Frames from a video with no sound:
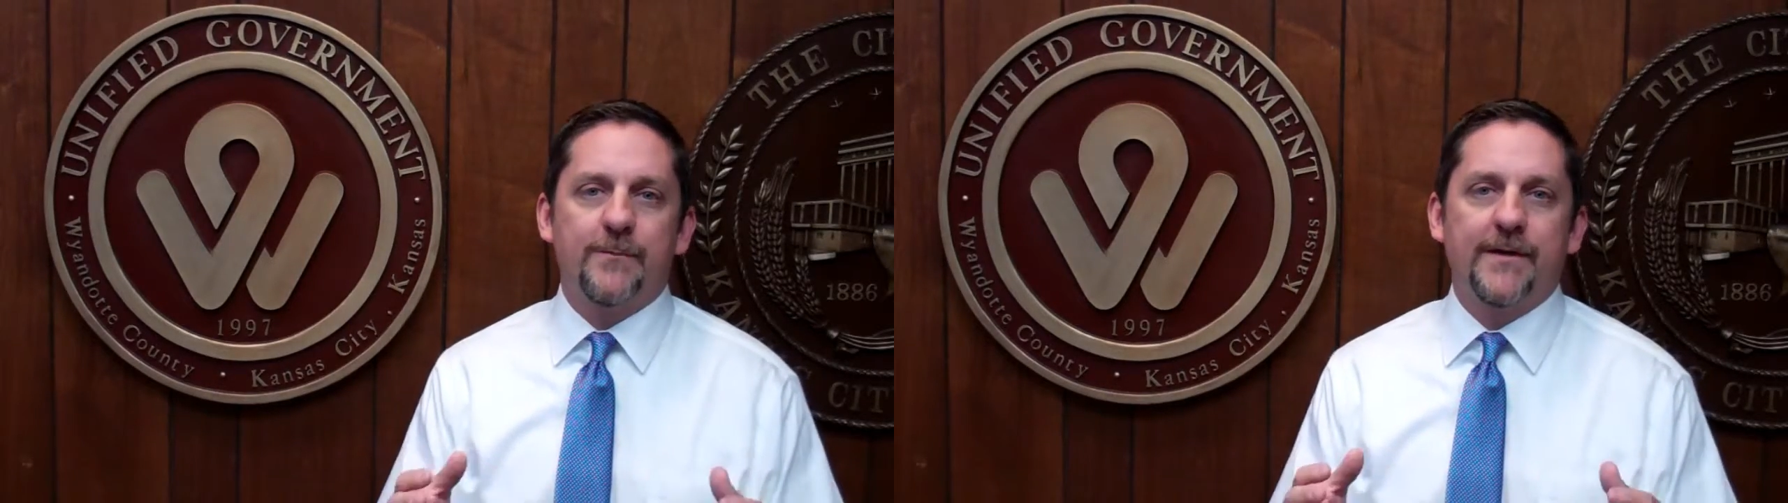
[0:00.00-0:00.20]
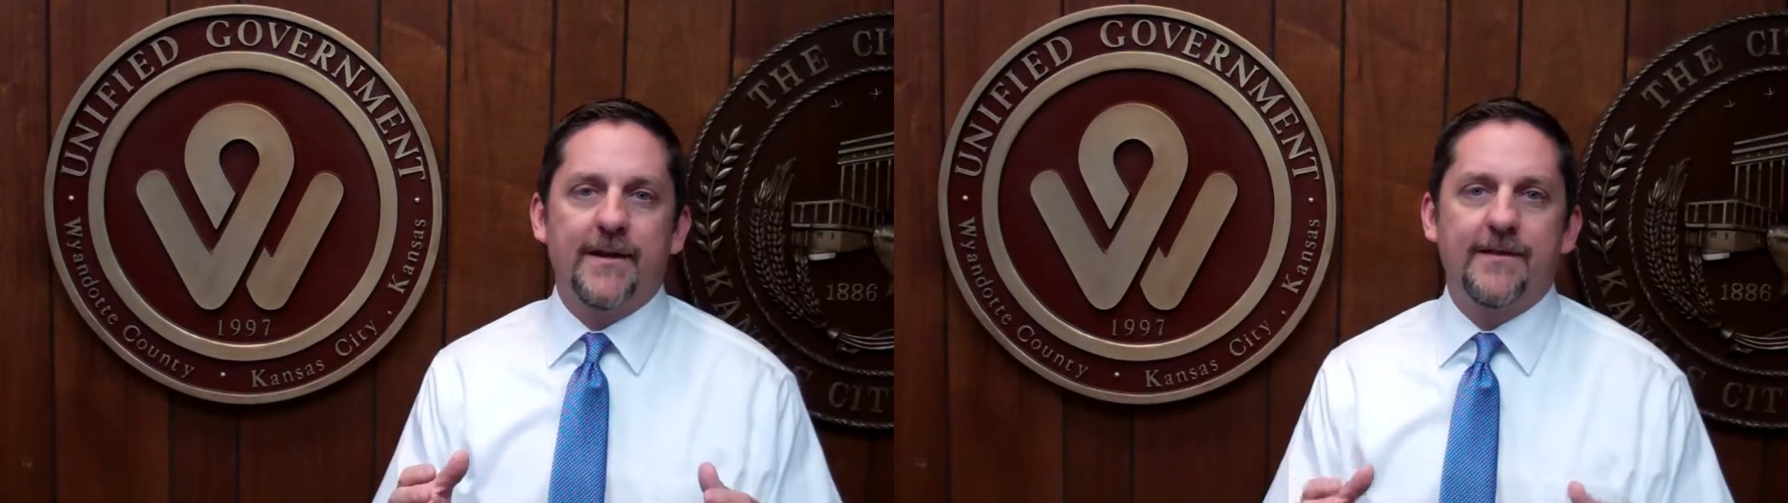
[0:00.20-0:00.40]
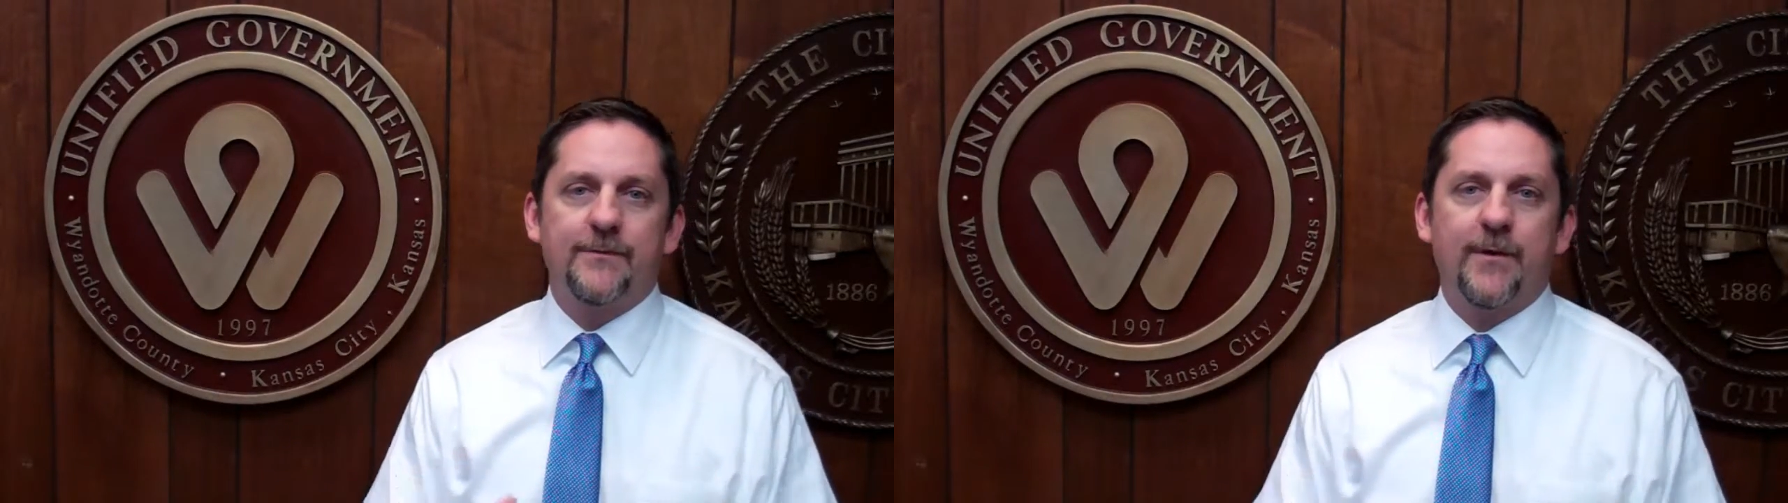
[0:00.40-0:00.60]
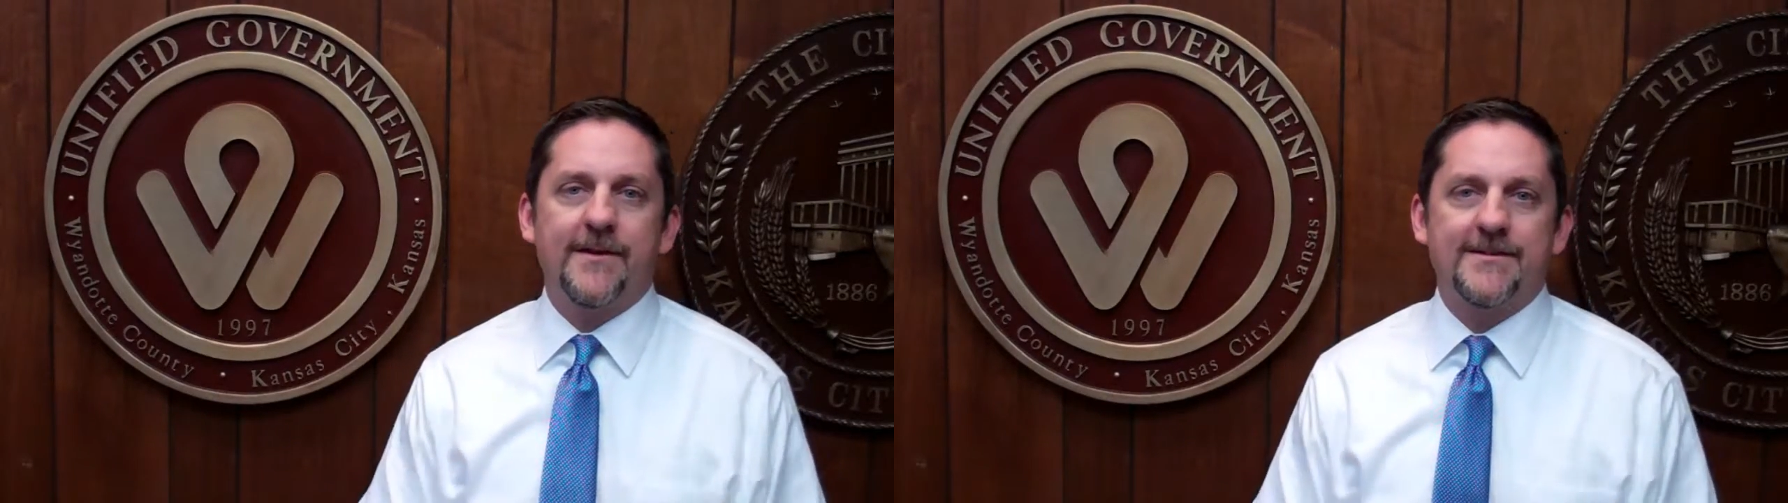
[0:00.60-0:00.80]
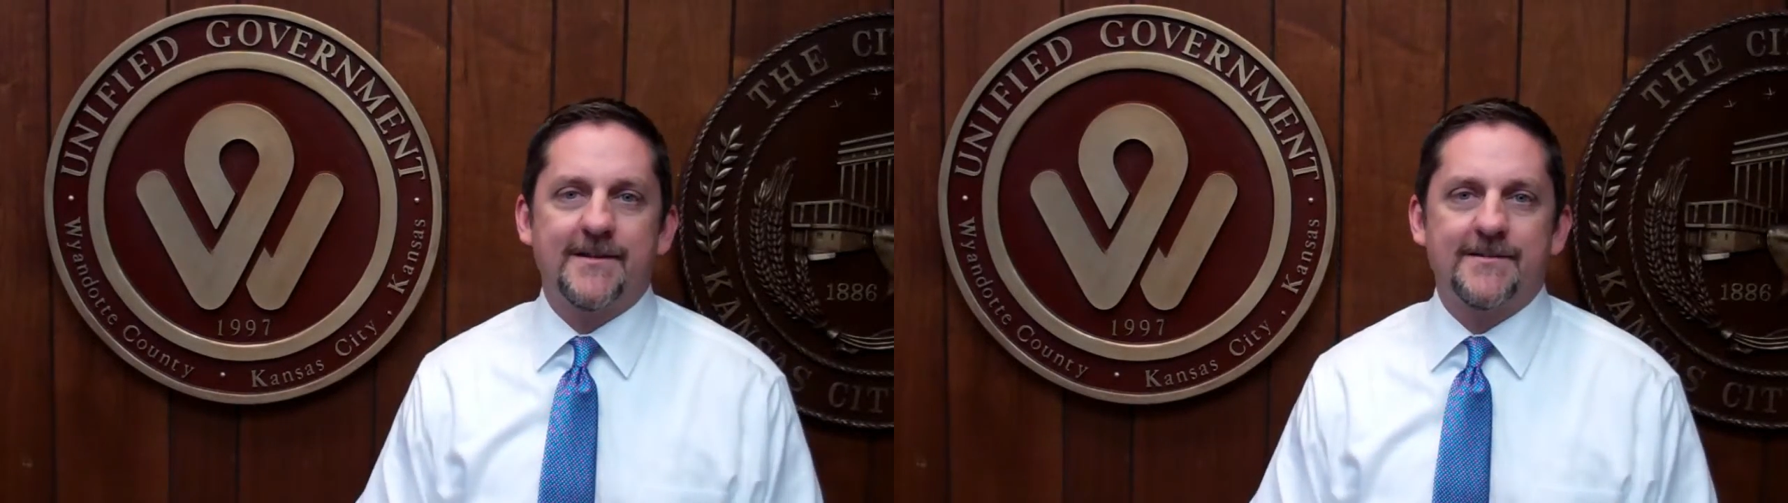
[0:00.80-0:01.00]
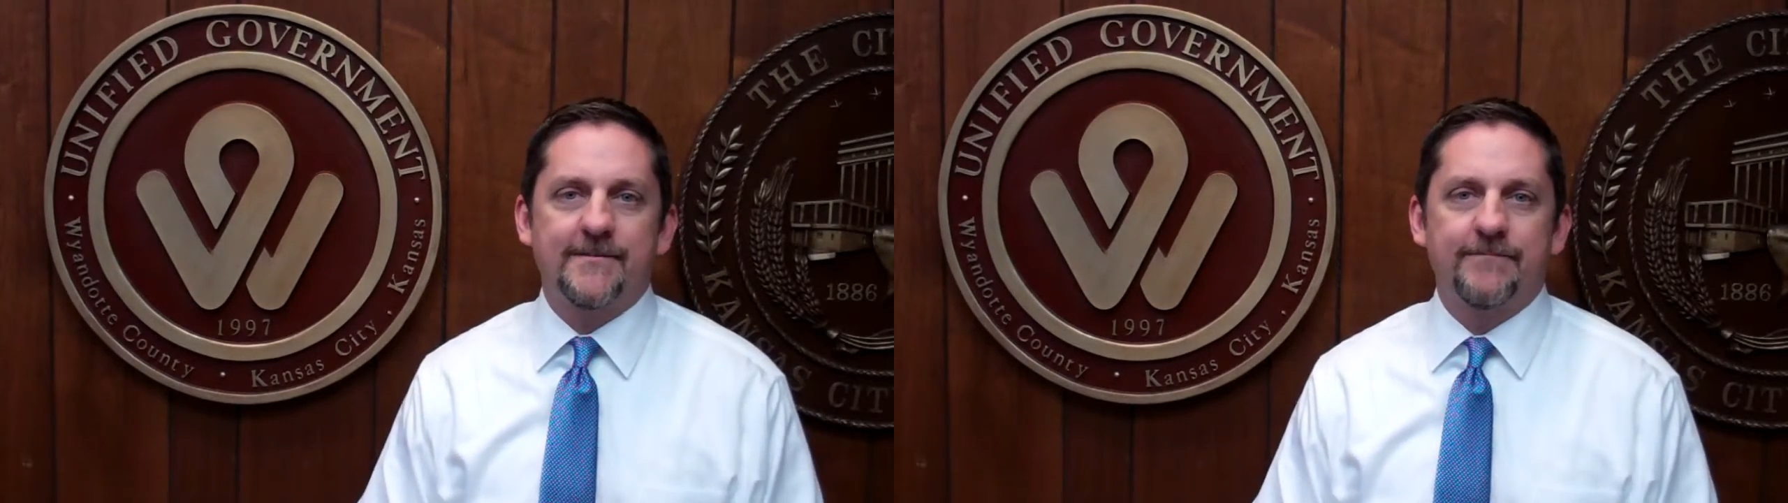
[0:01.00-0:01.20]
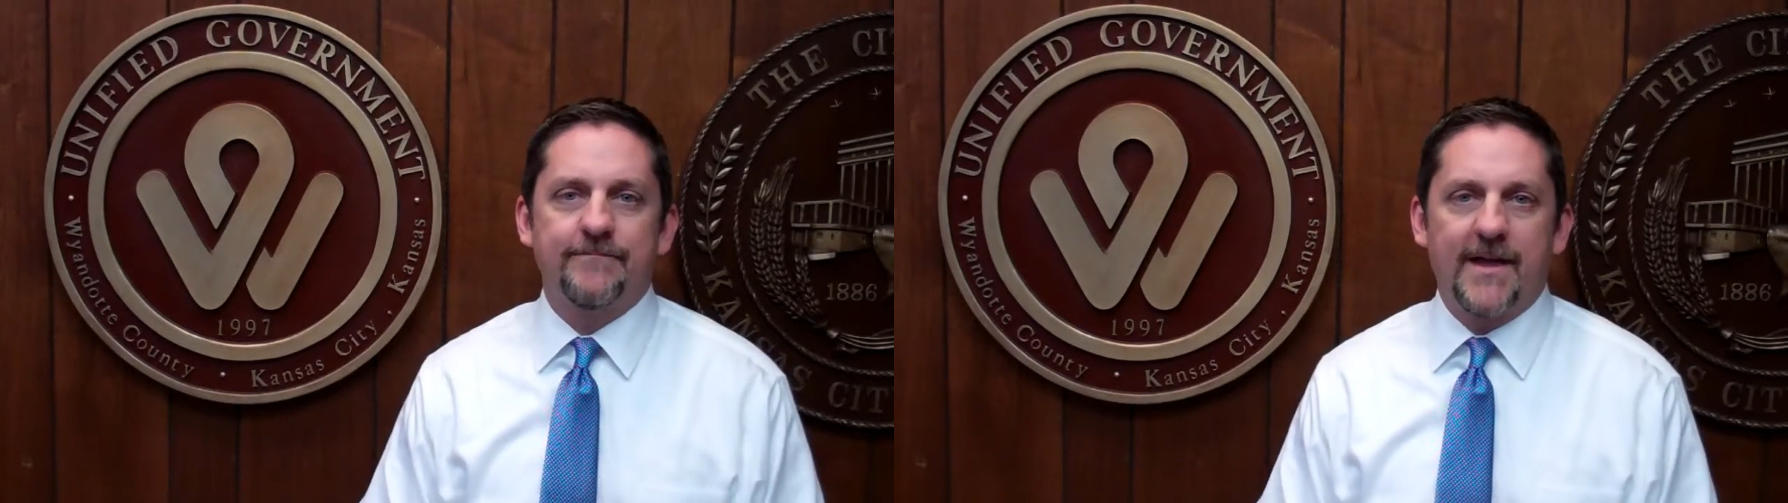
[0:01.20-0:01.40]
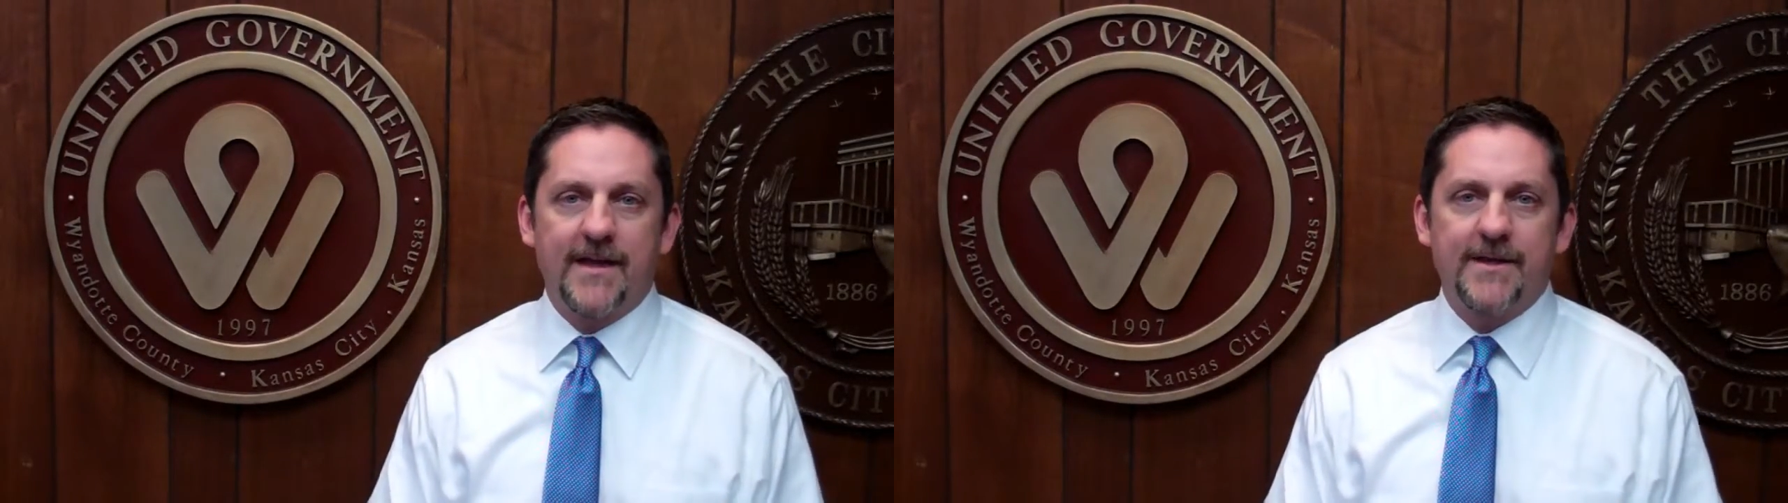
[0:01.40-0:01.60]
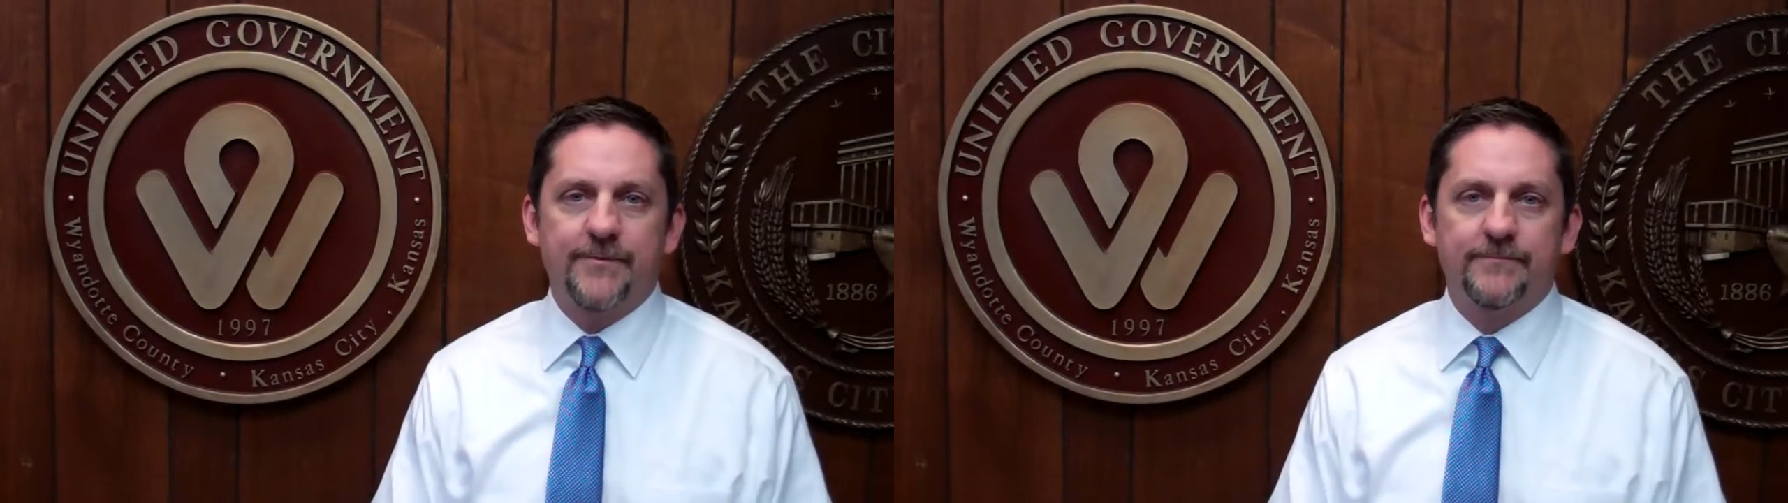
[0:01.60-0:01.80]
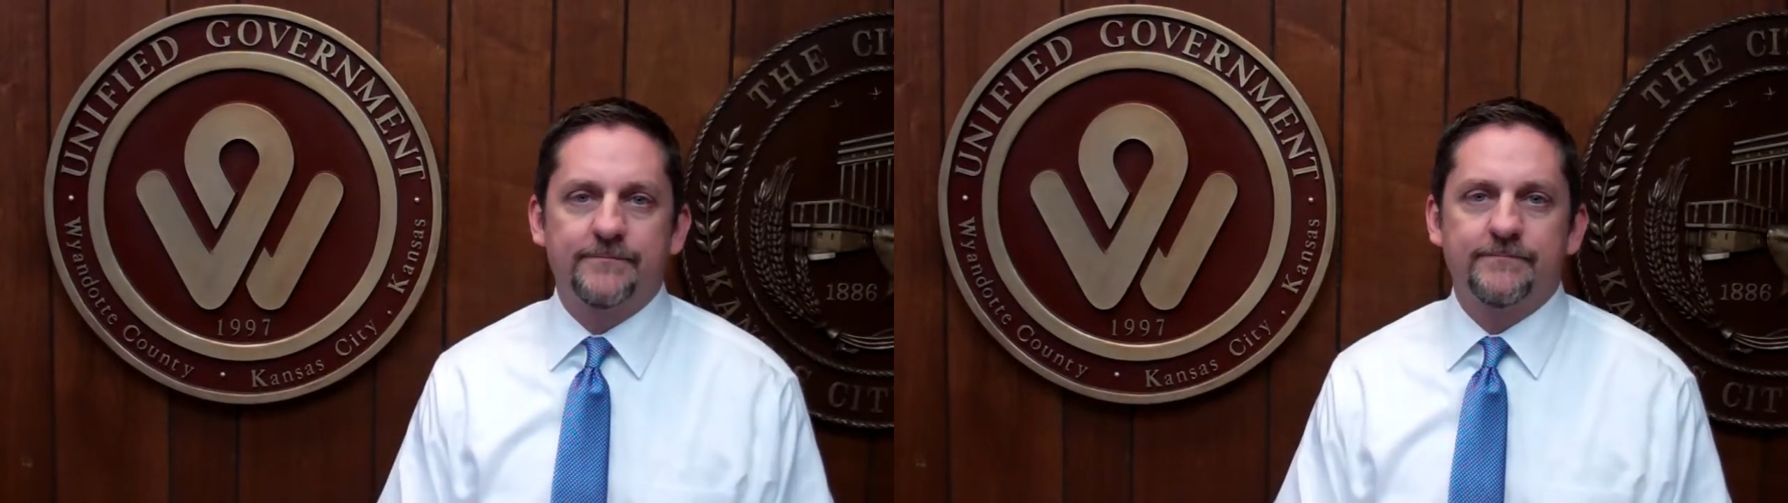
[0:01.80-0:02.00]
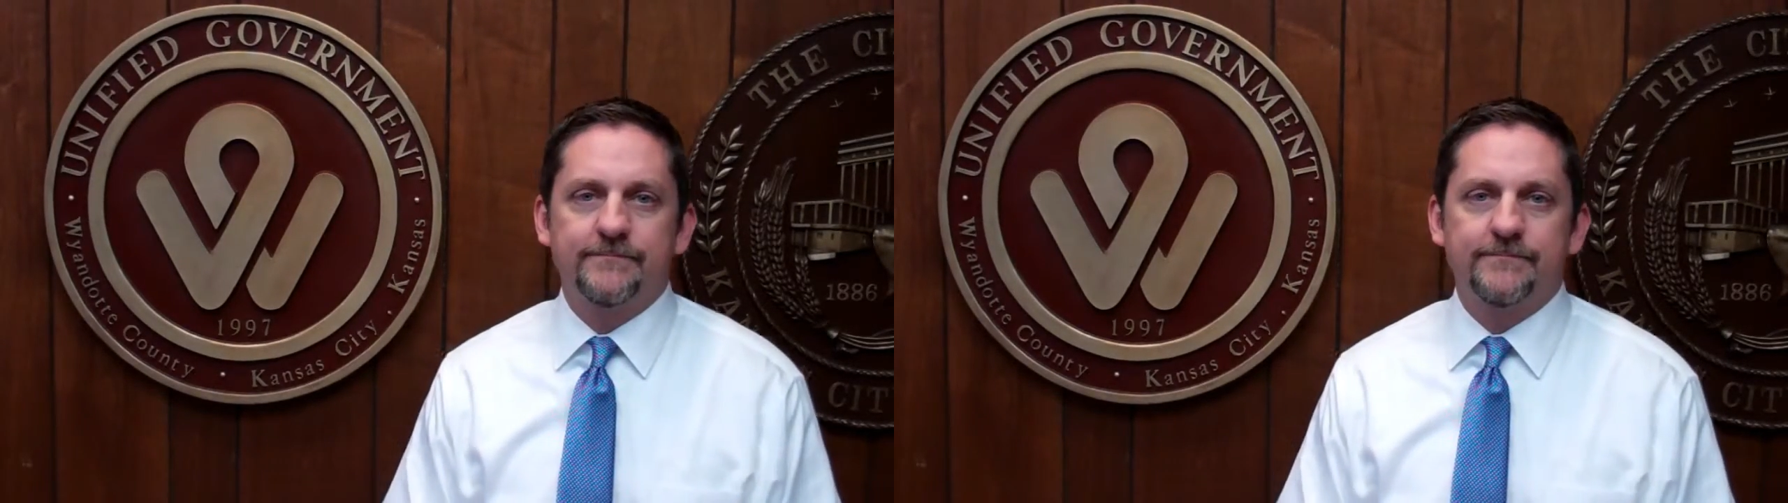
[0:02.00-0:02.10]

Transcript: completing this process. Thank you.